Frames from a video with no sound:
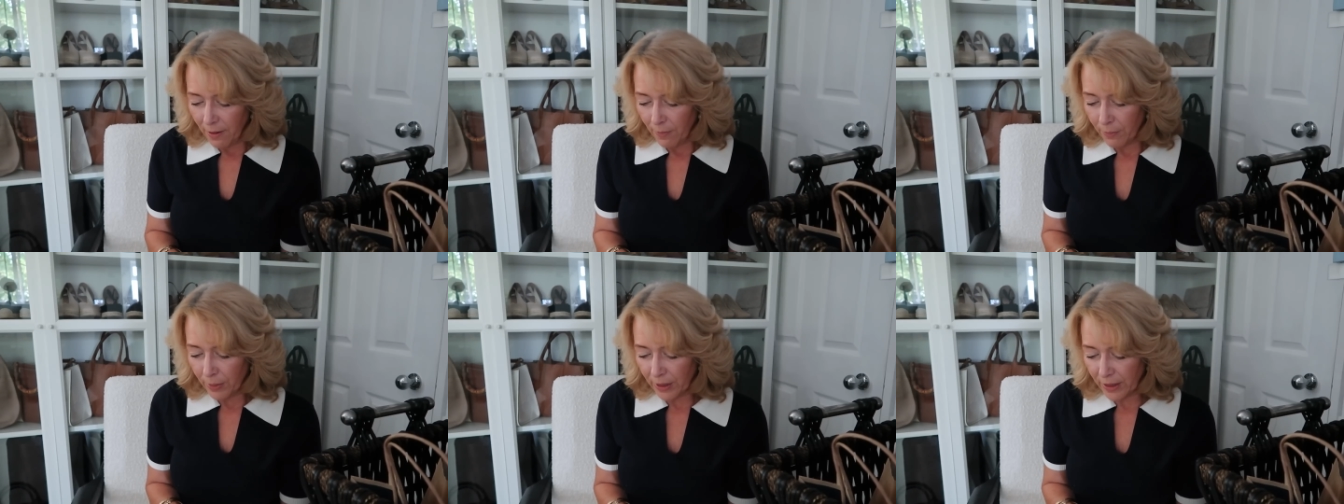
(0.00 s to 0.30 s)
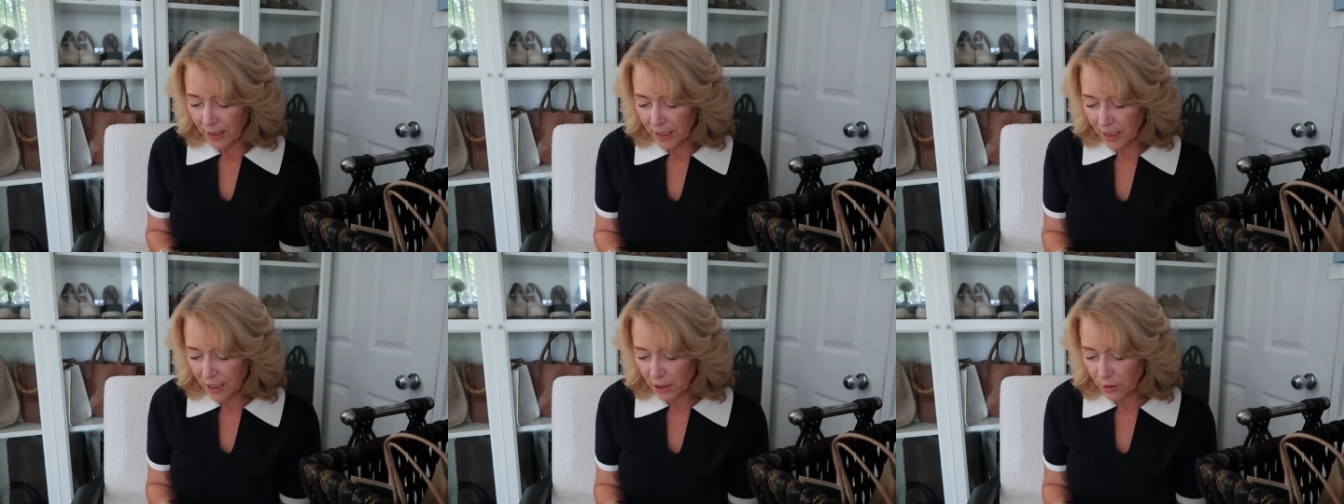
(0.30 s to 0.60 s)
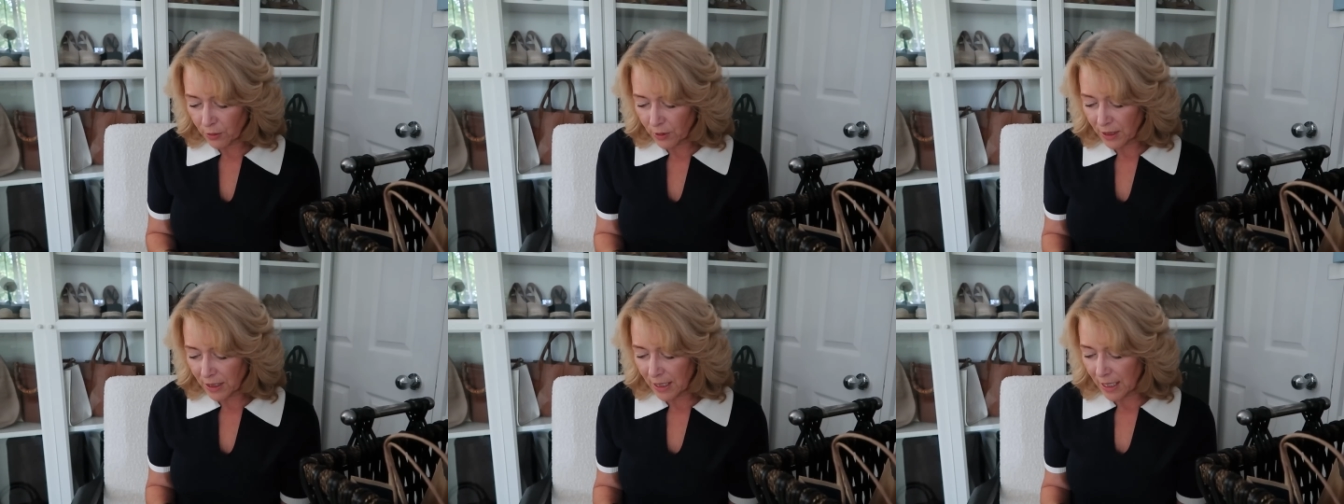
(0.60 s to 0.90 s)
But
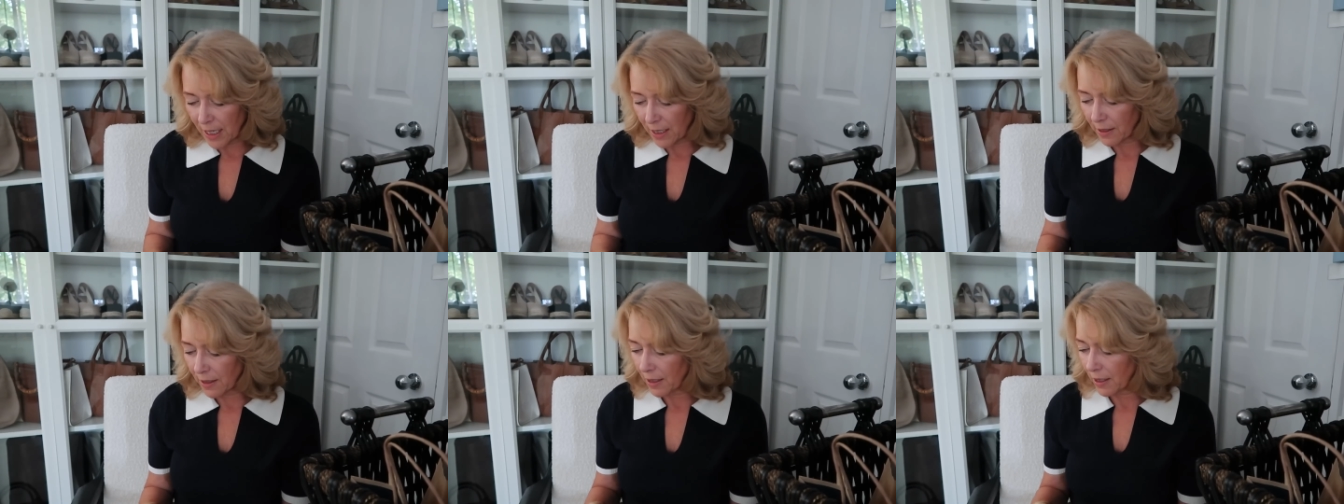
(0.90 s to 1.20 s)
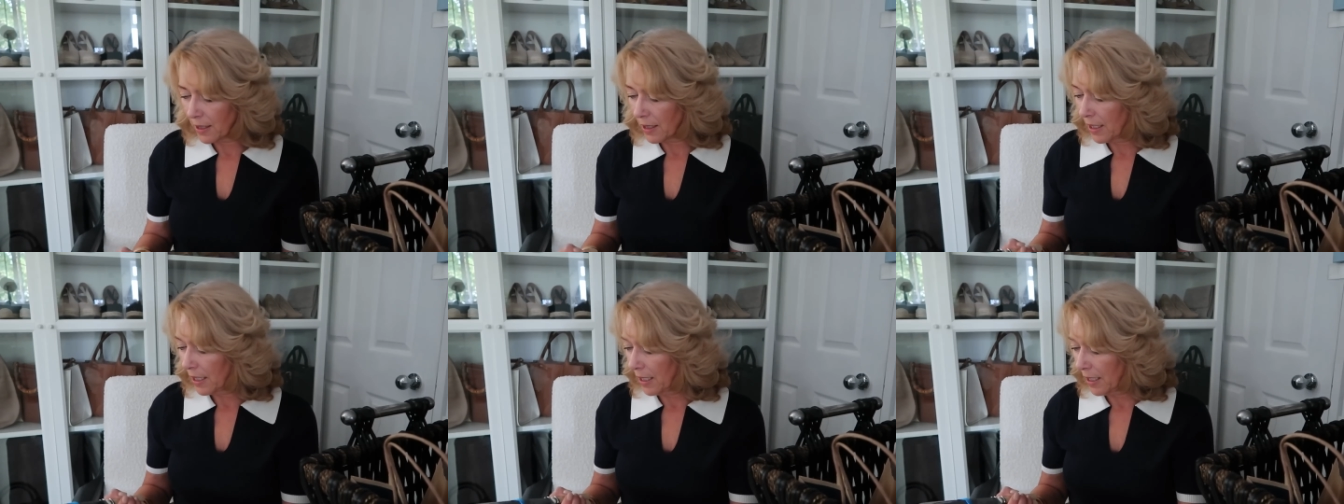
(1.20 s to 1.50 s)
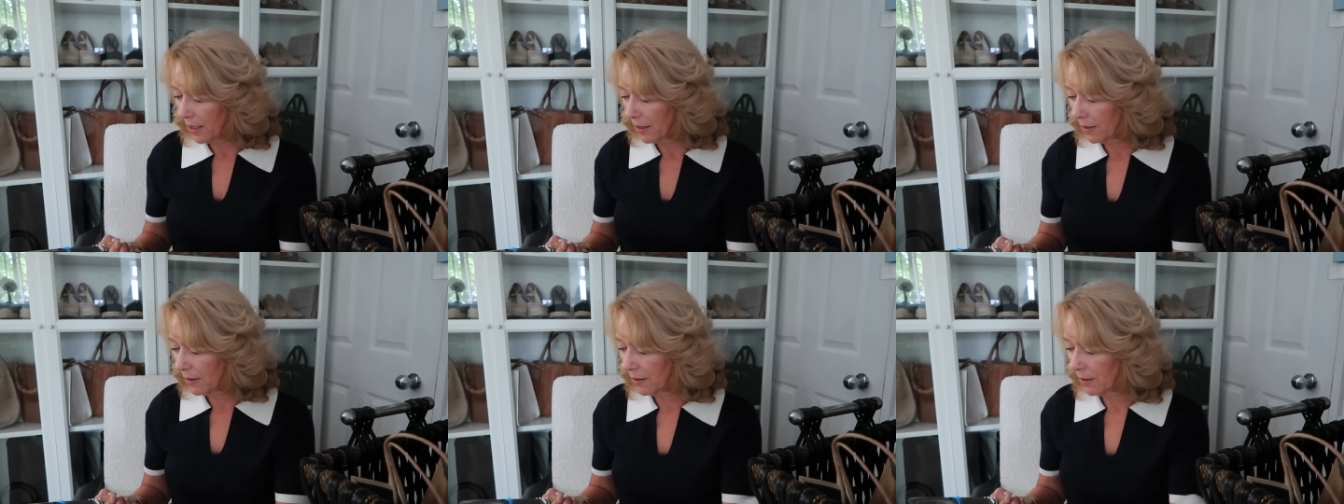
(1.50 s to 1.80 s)
this was the other
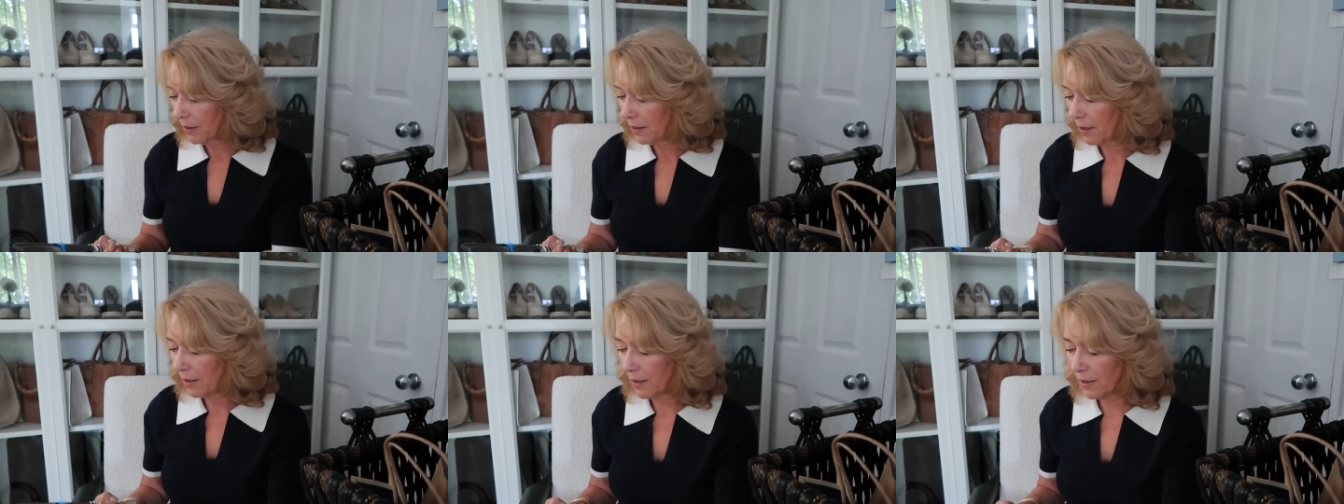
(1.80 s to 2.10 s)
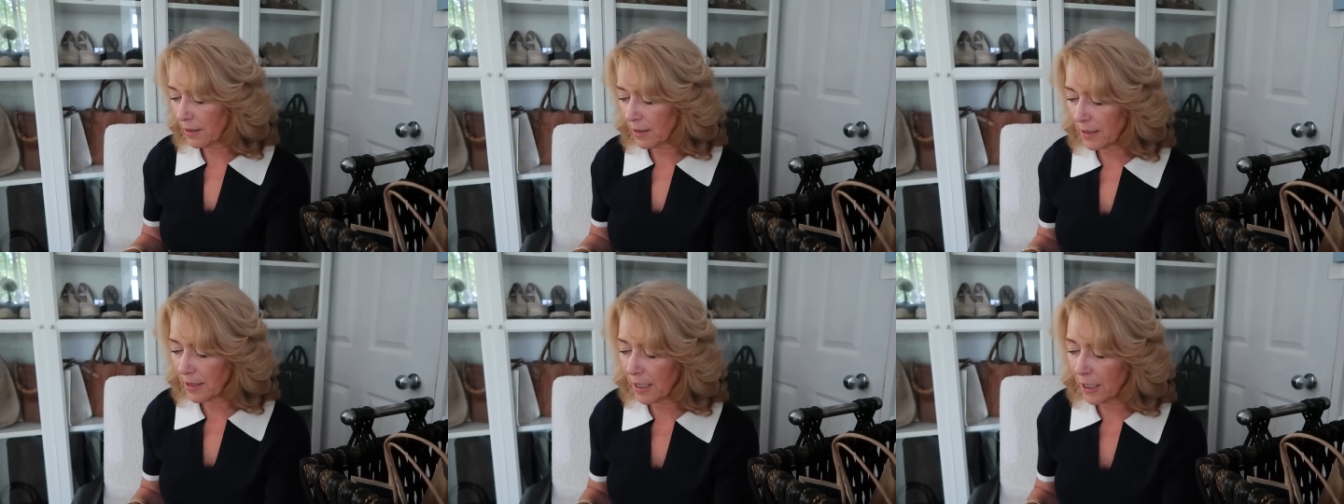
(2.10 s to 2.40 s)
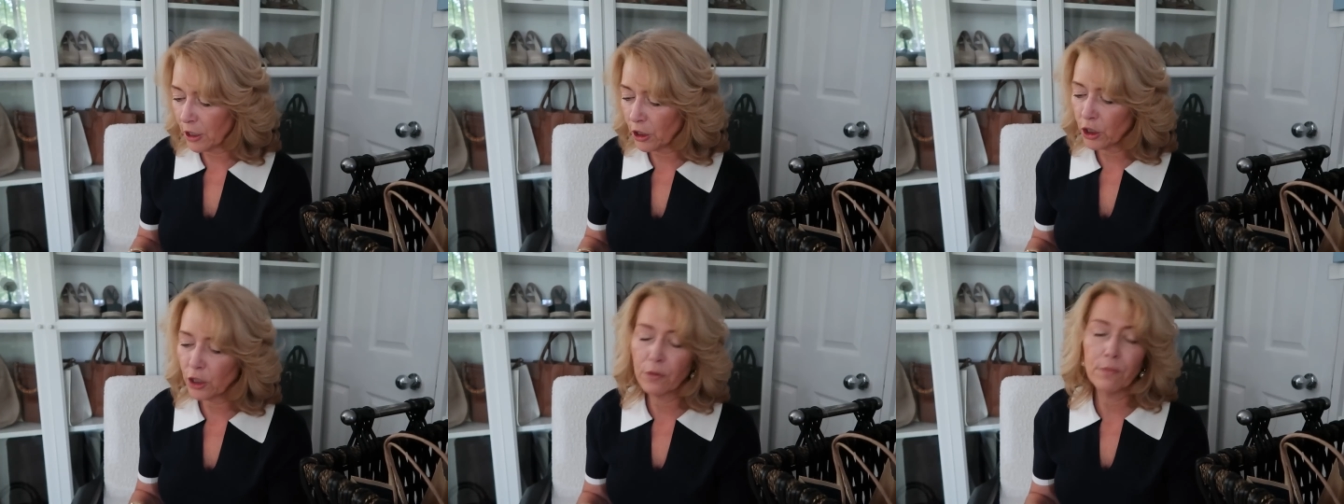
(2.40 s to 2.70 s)
thing at
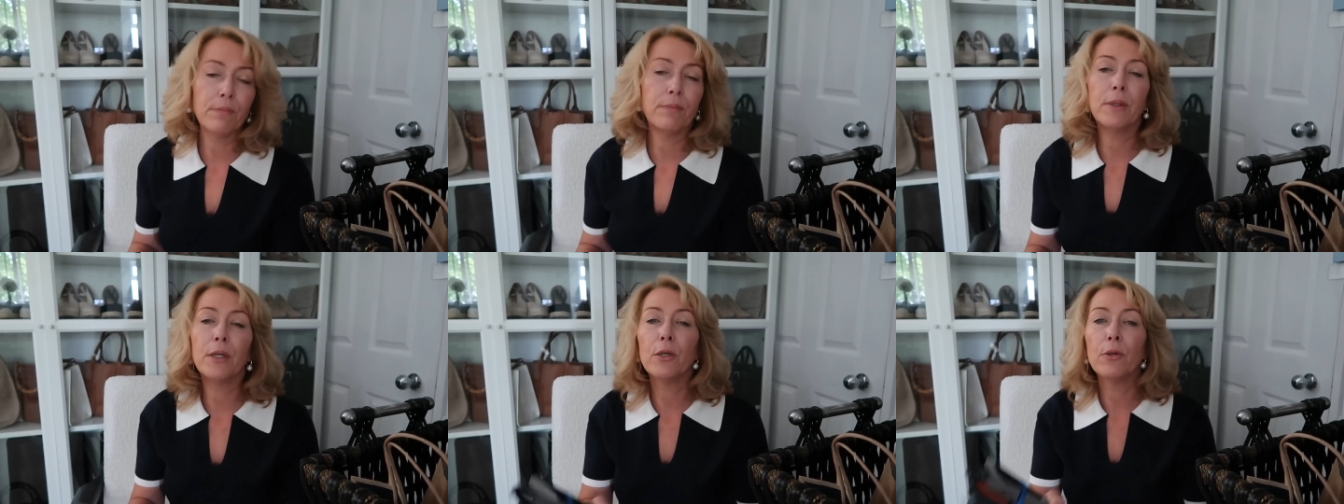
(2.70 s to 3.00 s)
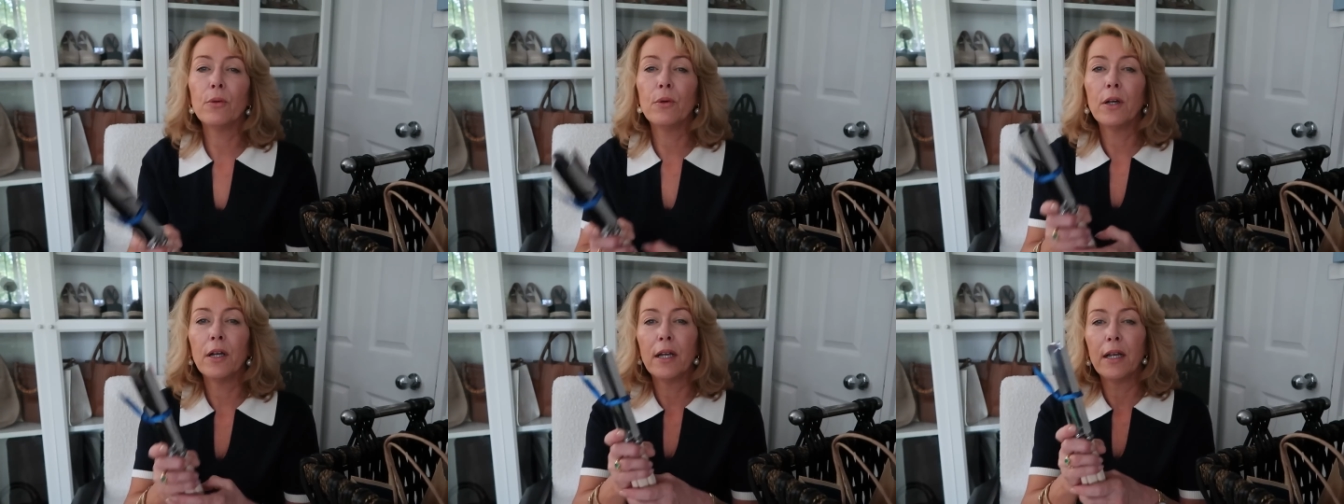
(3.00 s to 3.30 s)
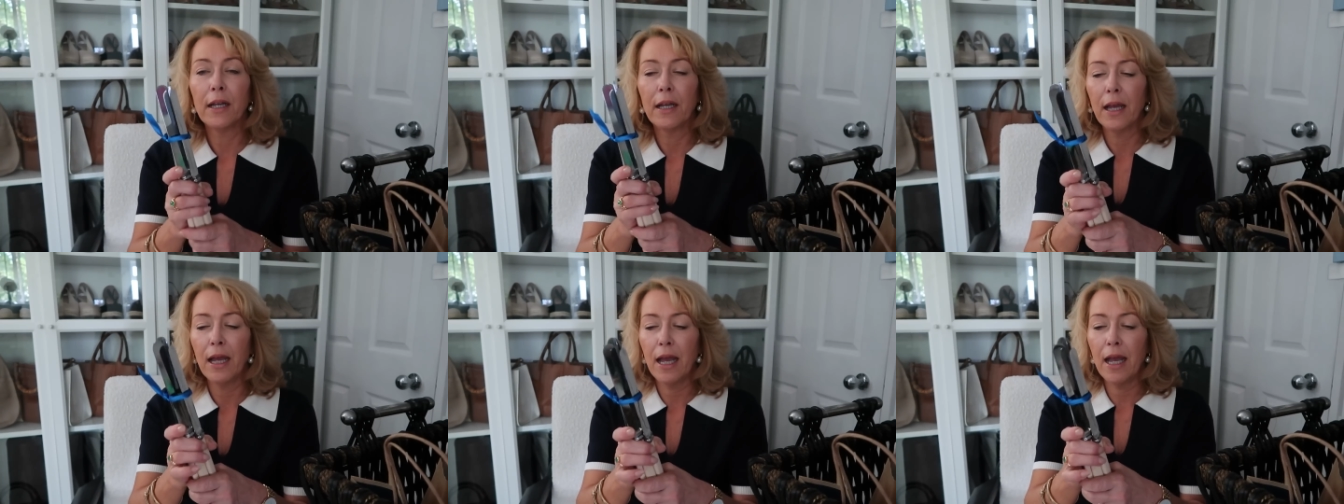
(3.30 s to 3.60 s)
Station Mill
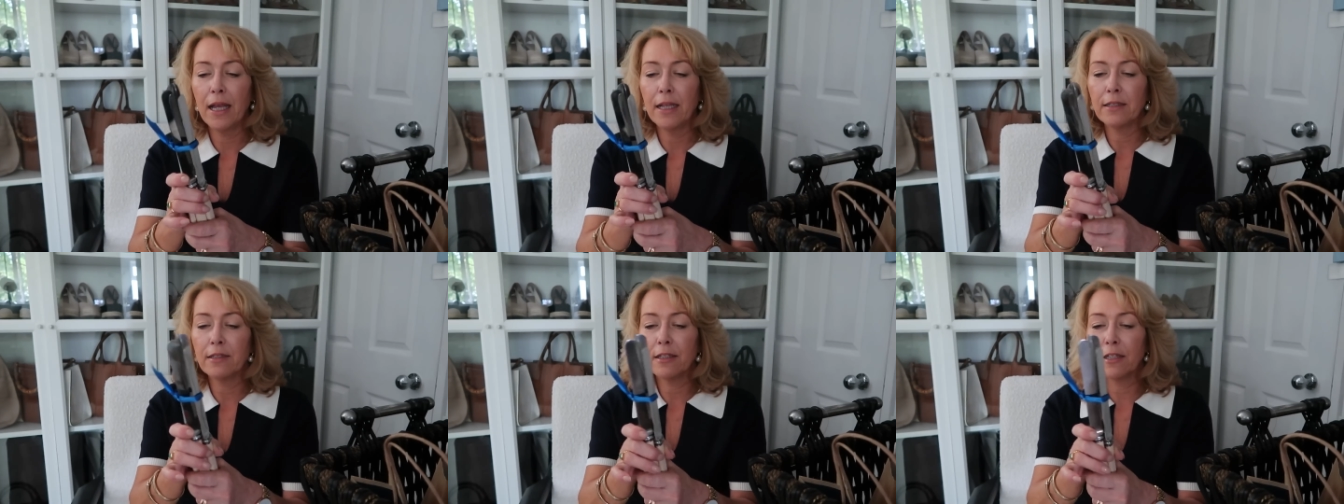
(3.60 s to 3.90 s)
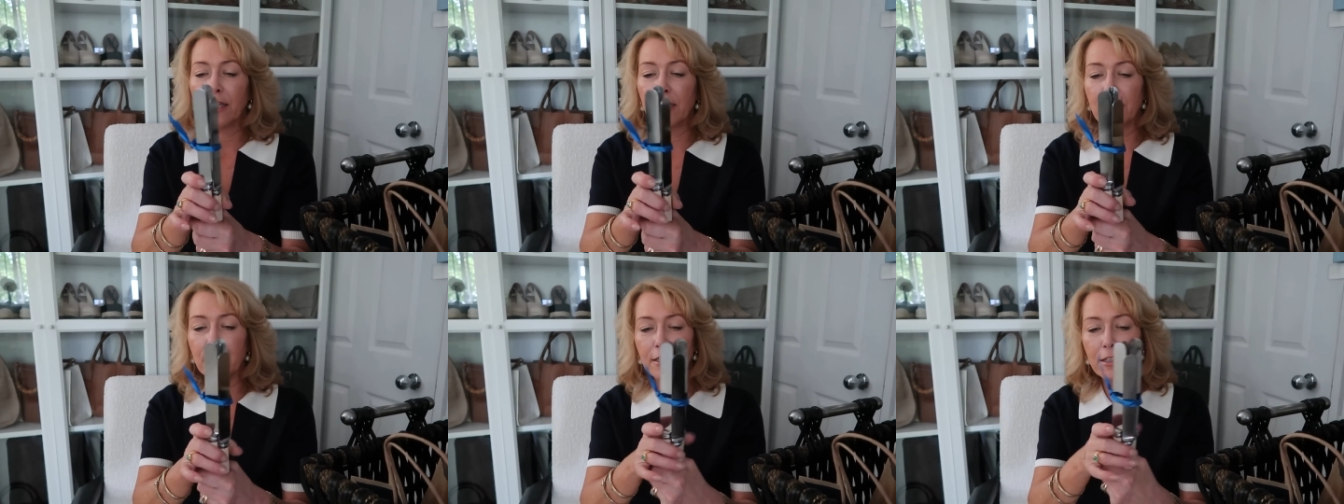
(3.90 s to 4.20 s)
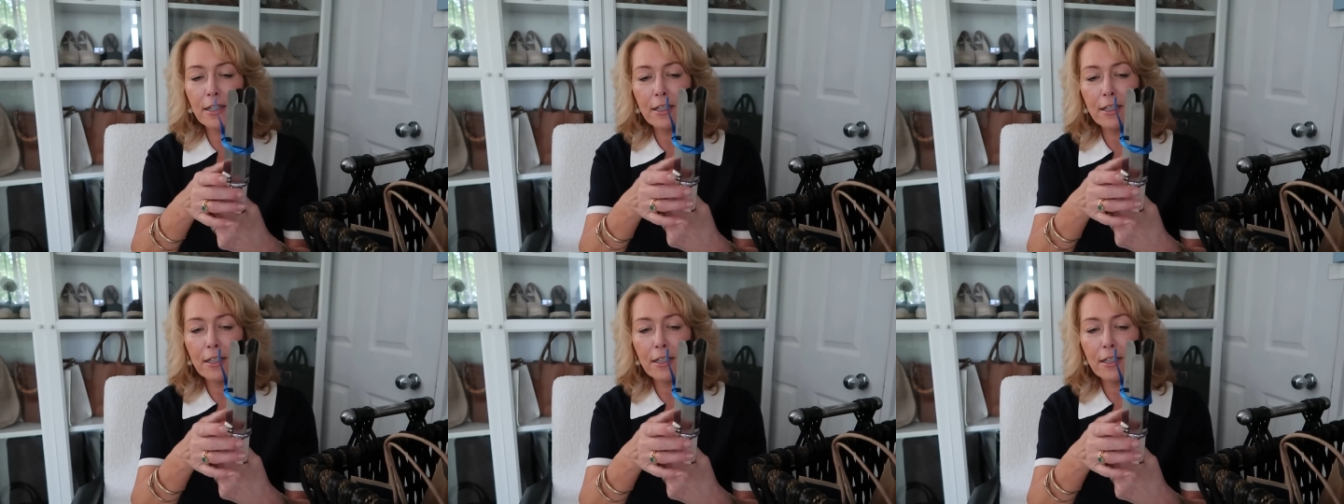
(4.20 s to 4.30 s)
Antiques.